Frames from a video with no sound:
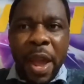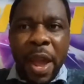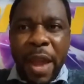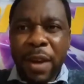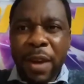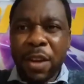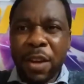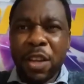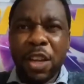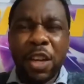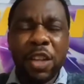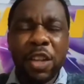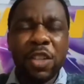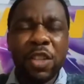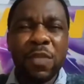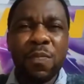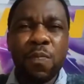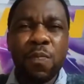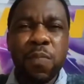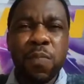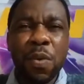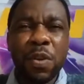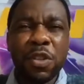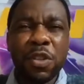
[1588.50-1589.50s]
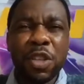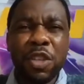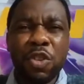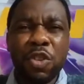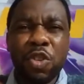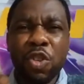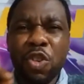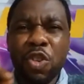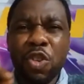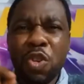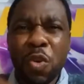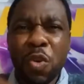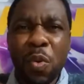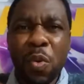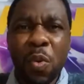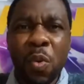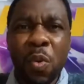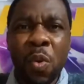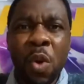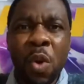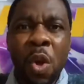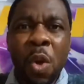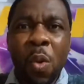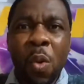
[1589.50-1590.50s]
And it is important you
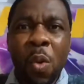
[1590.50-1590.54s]
know